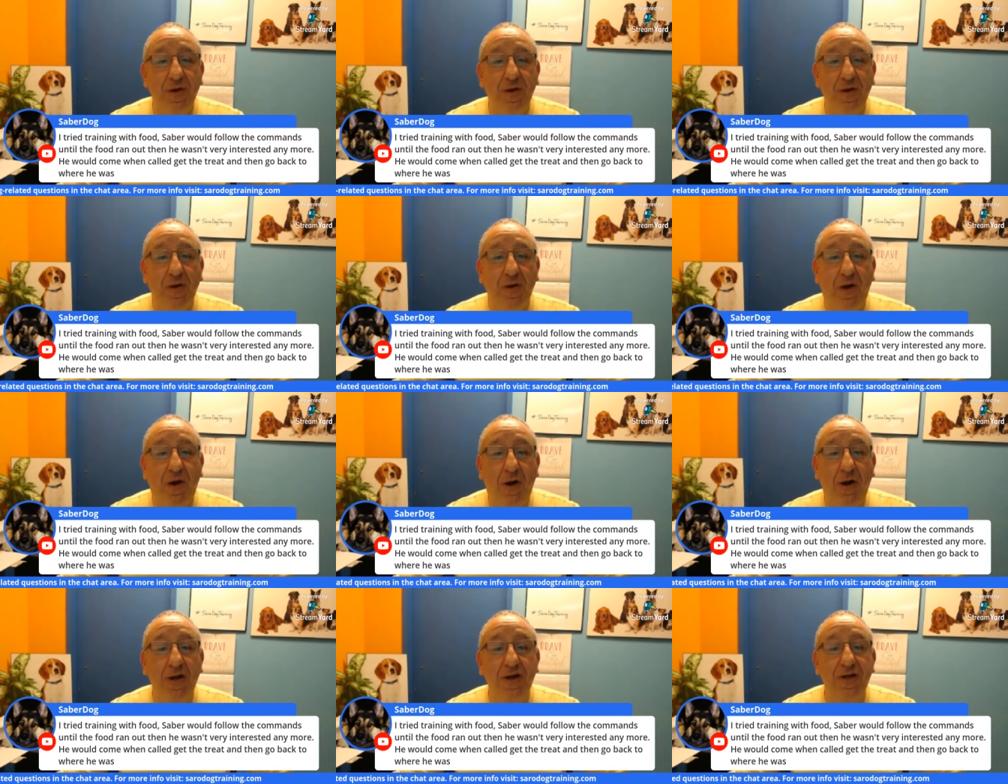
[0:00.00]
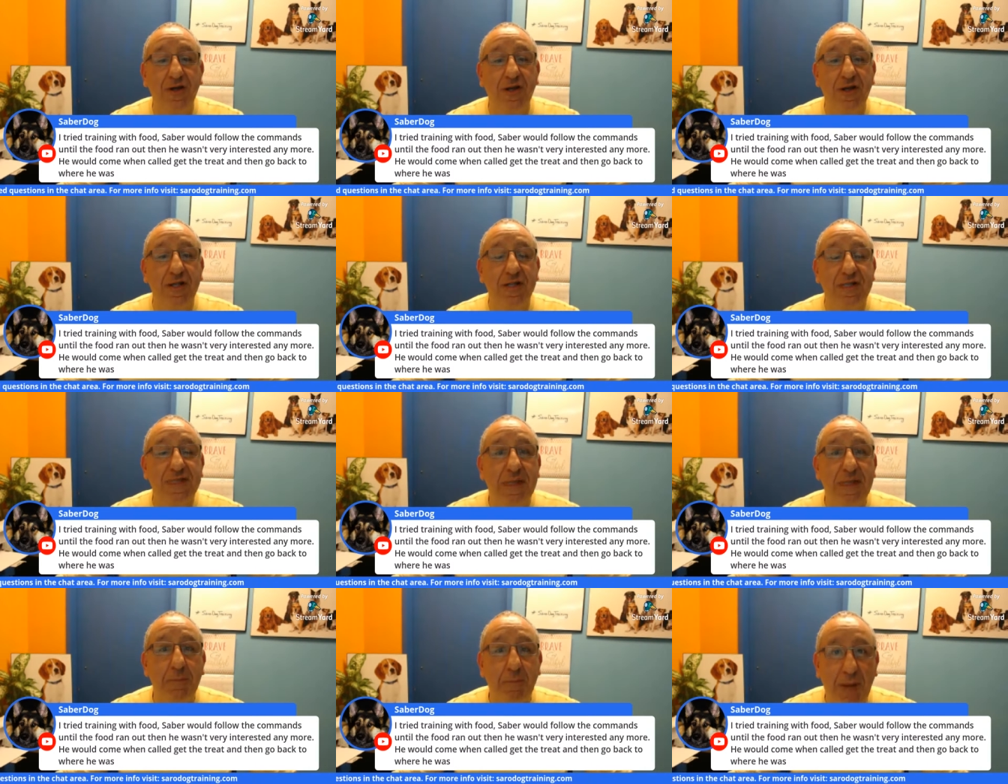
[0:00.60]
are
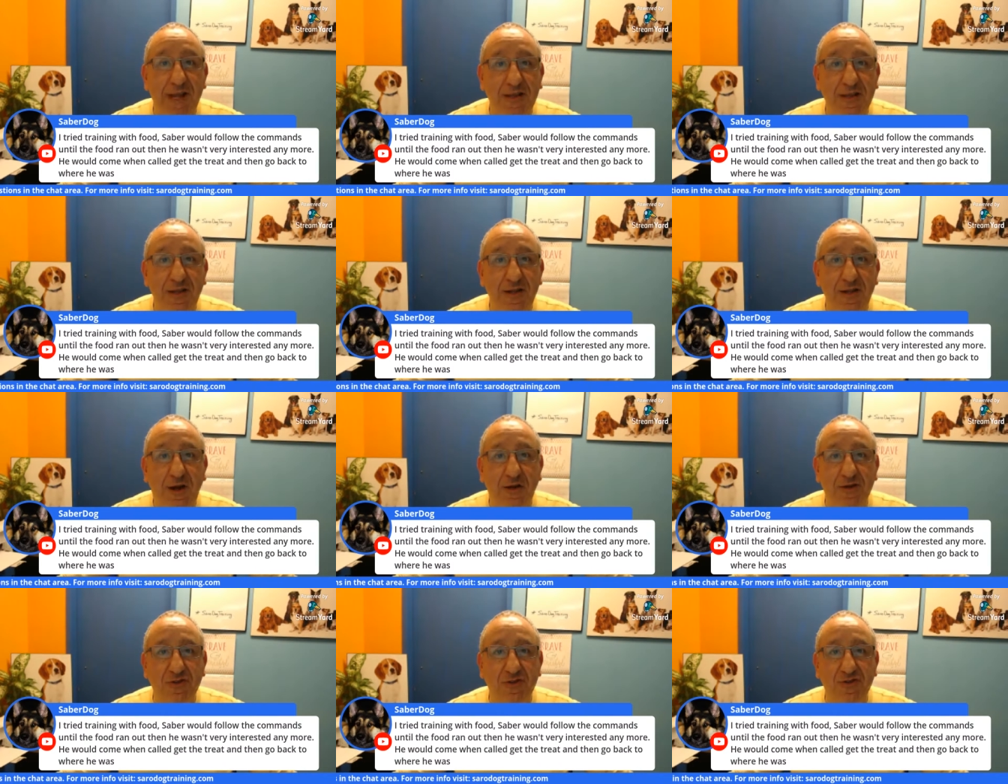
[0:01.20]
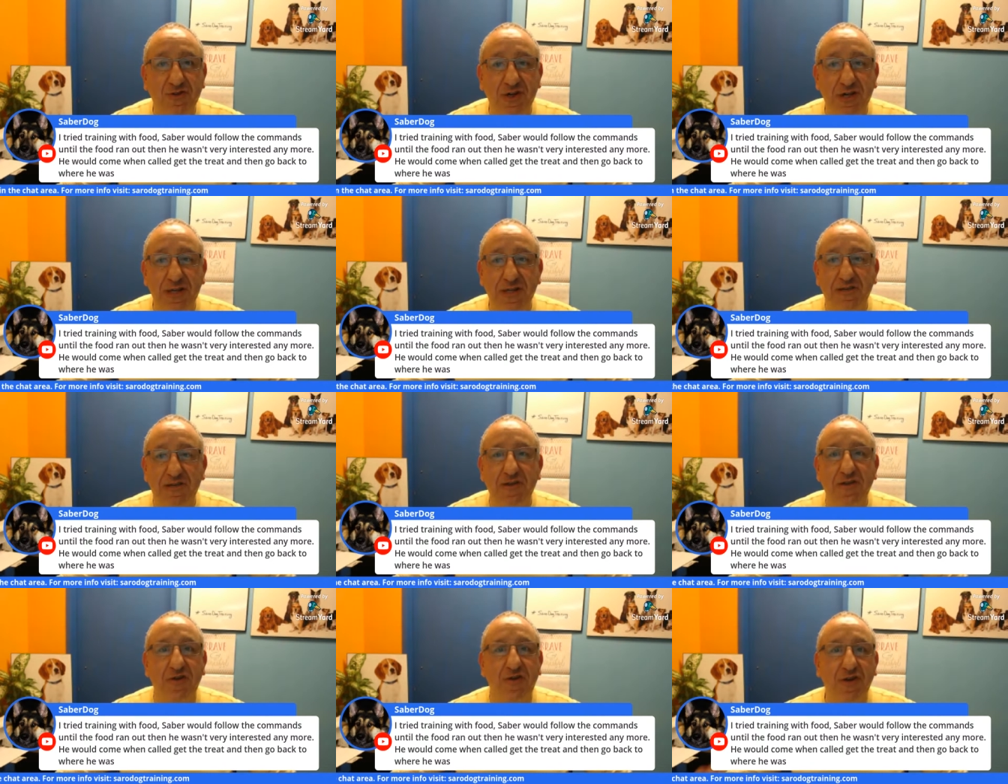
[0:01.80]
dependent on
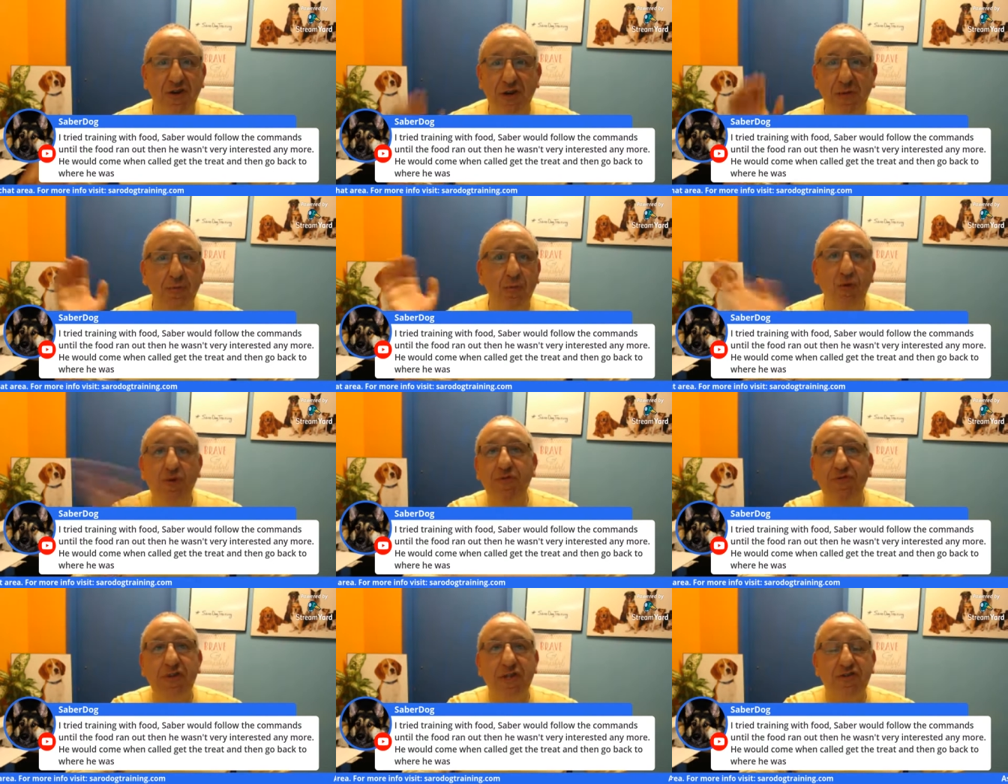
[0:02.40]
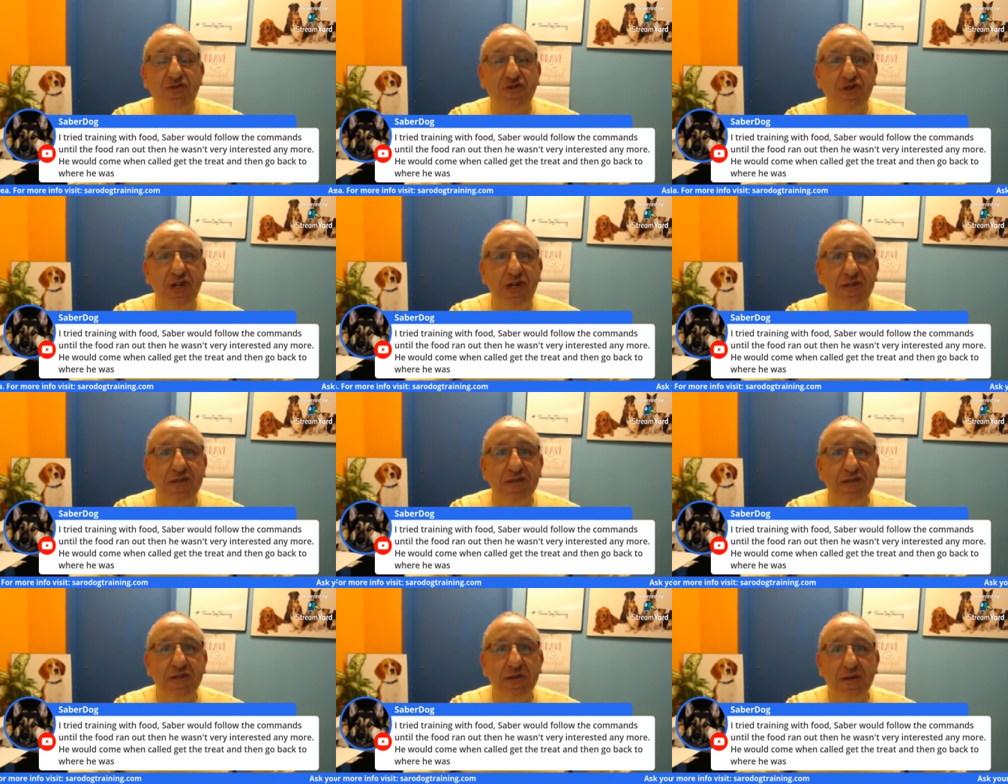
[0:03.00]
treats, remove the
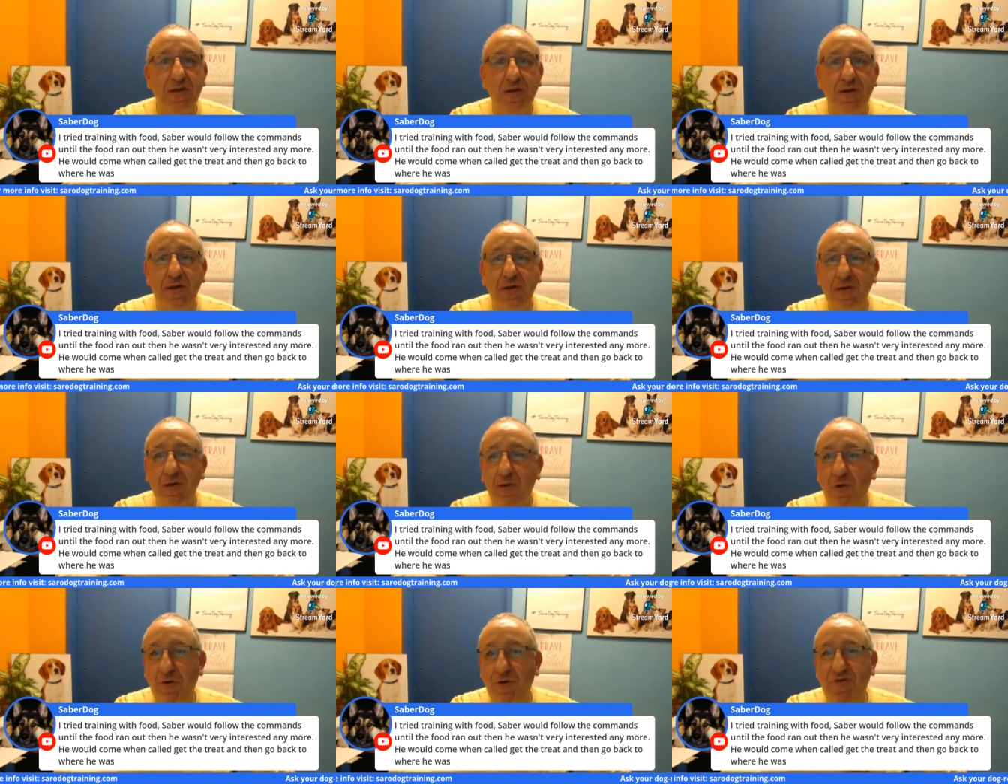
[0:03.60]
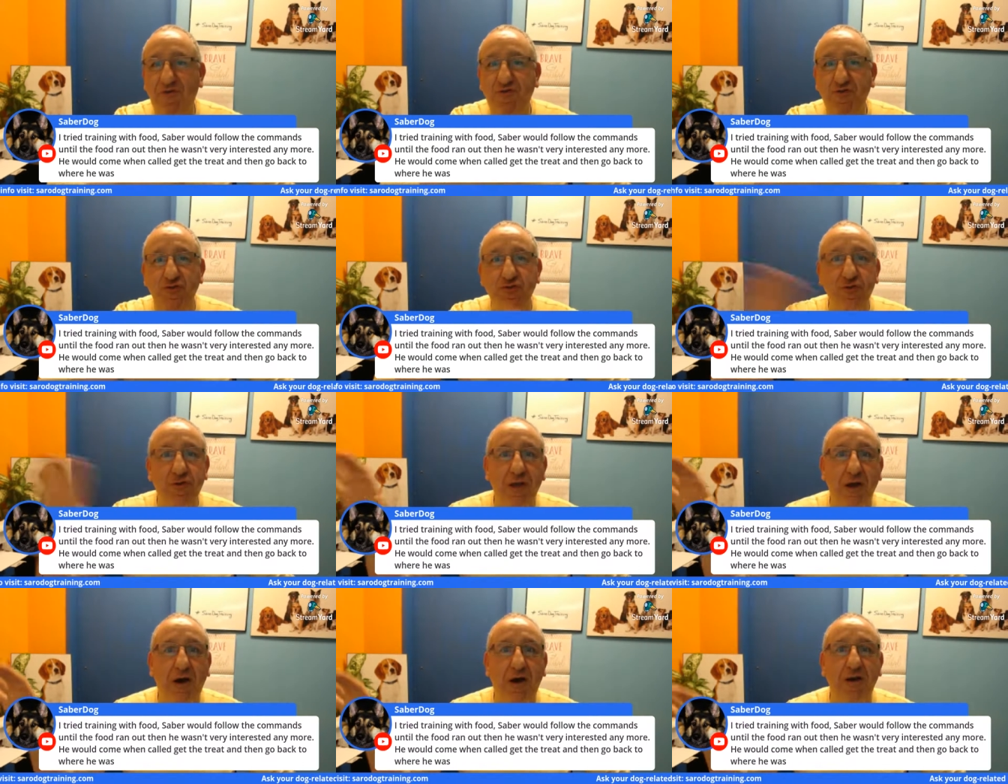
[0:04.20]
treats or
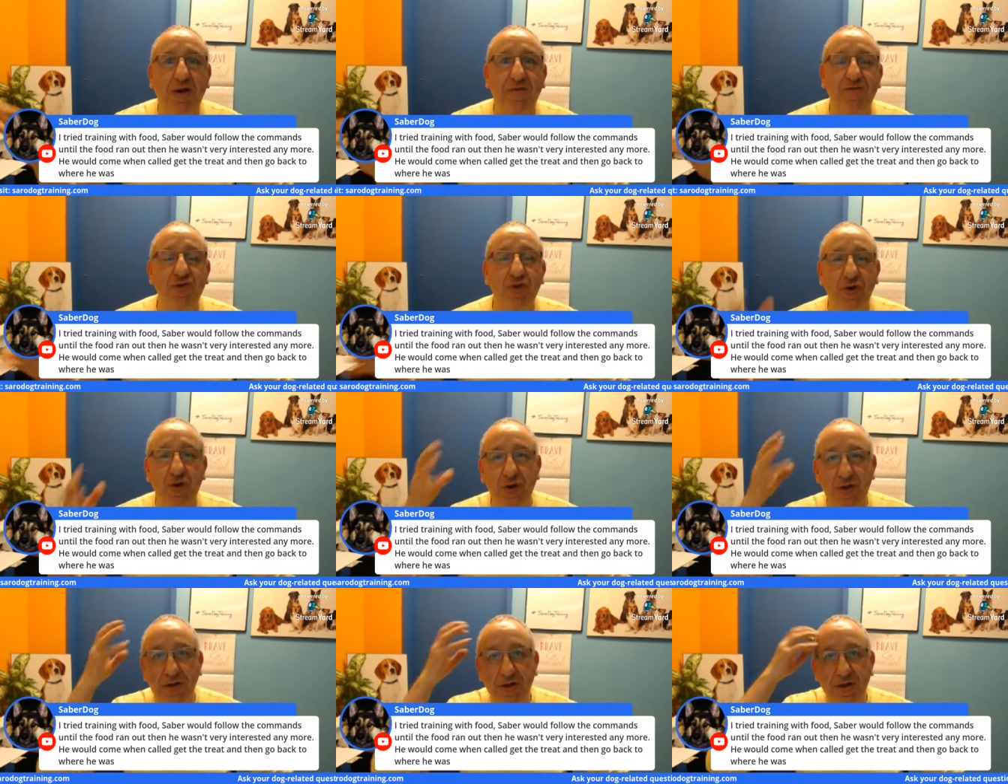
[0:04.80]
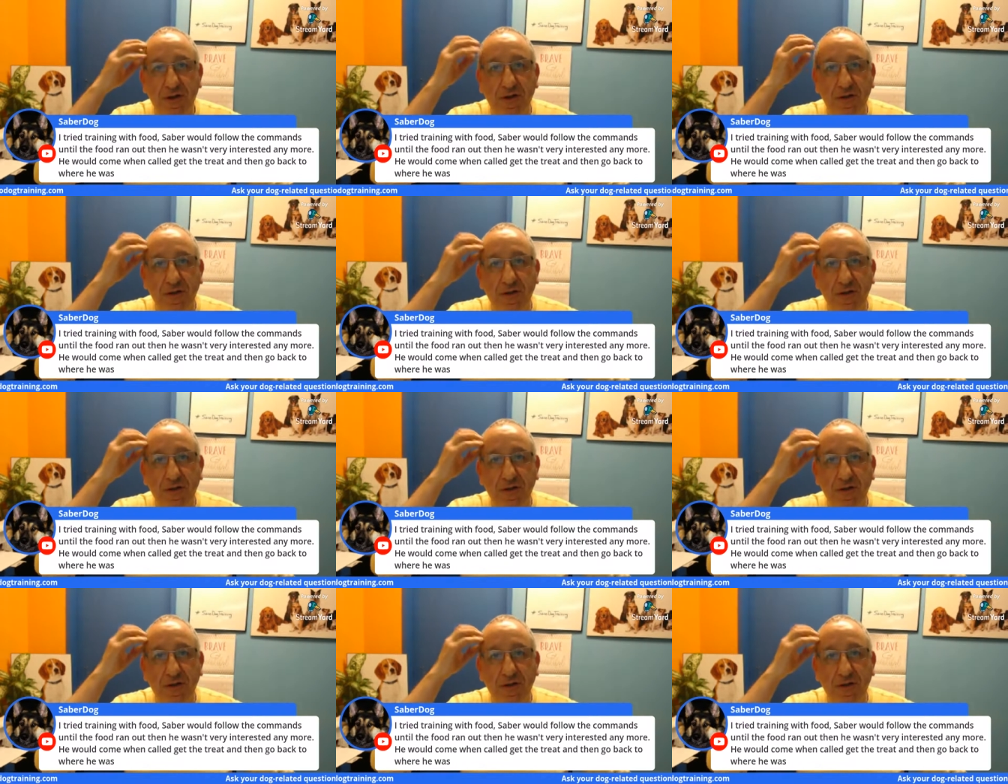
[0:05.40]
food out of your